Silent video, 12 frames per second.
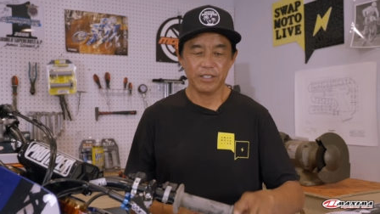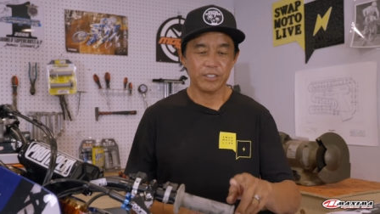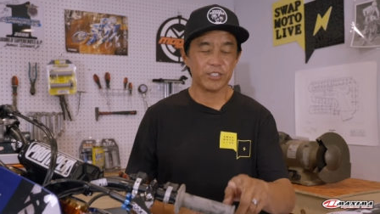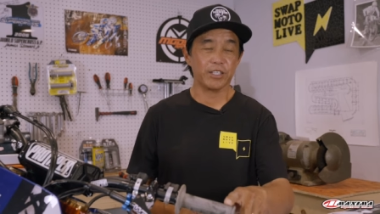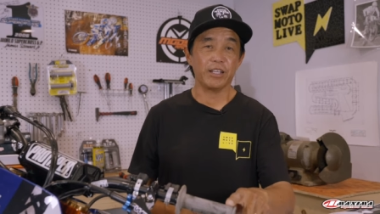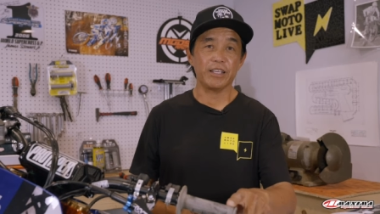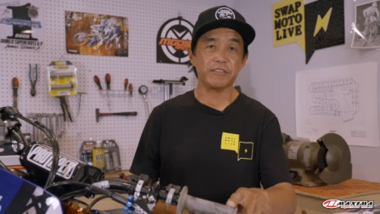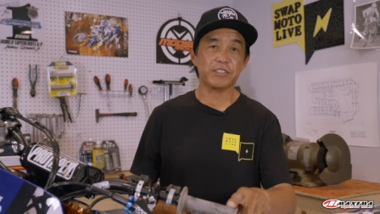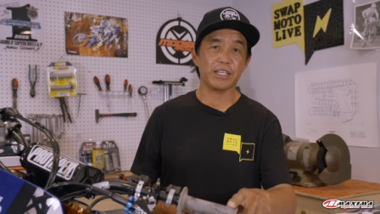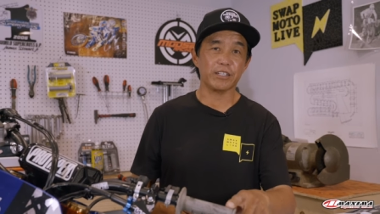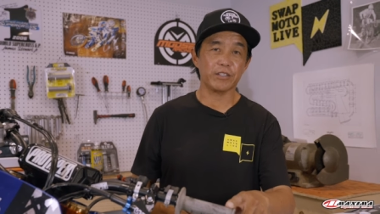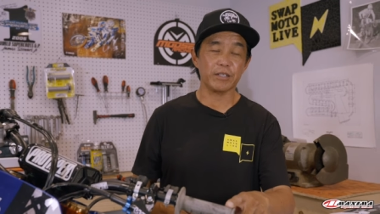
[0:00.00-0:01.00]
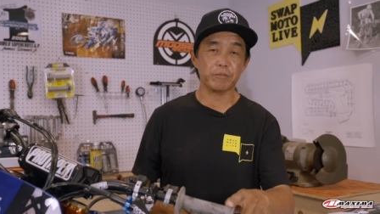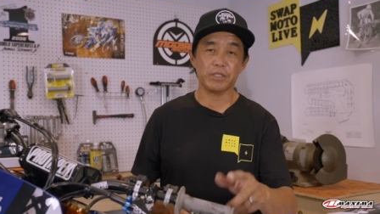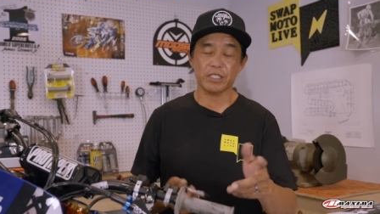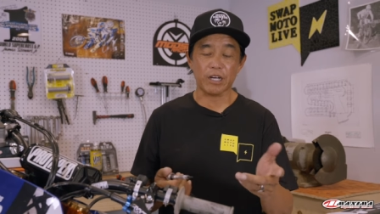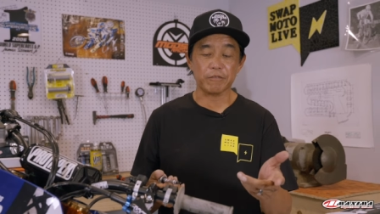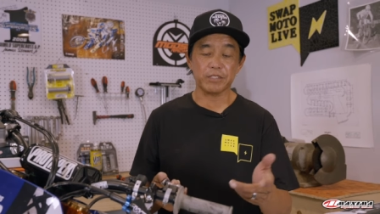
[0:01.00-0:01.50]
So the left side grip is
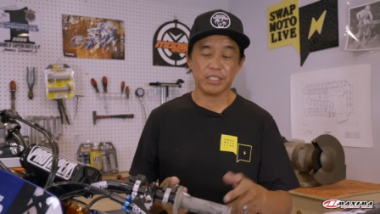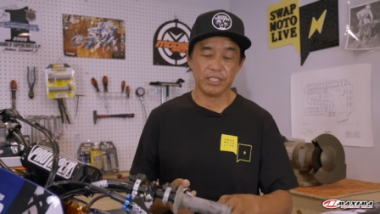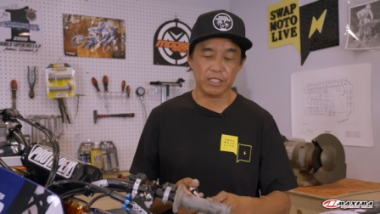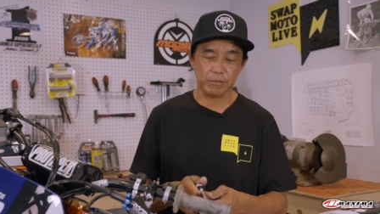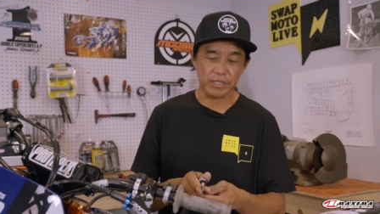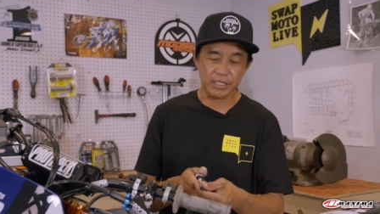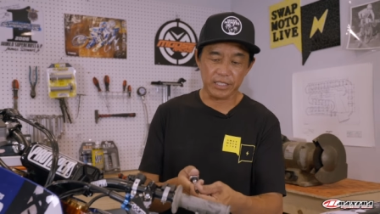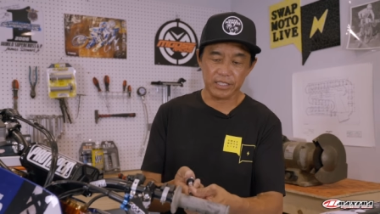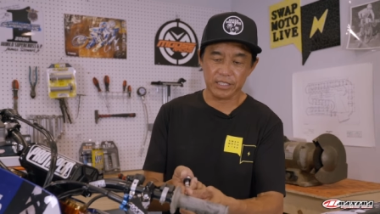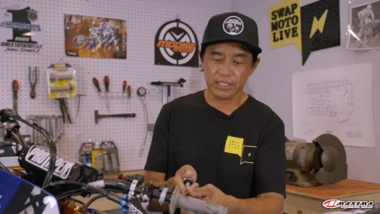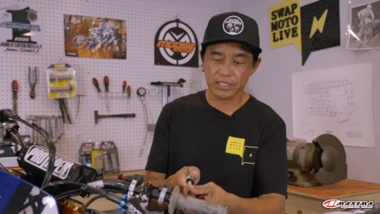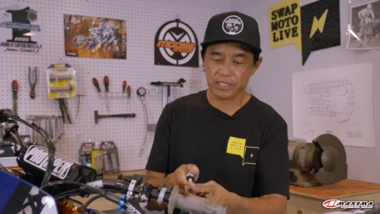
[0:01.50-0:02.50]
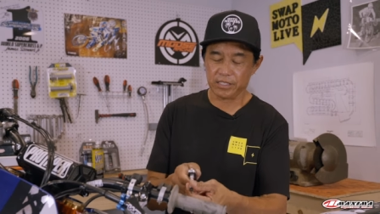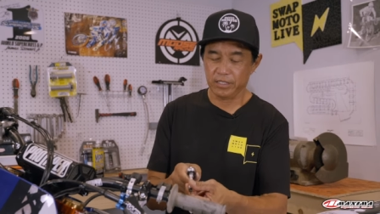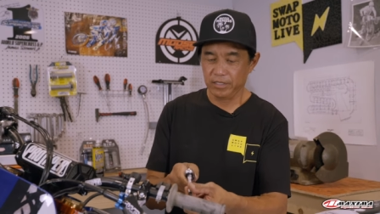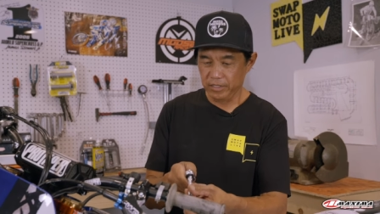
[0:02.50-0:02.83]
obviously going to be the easiest.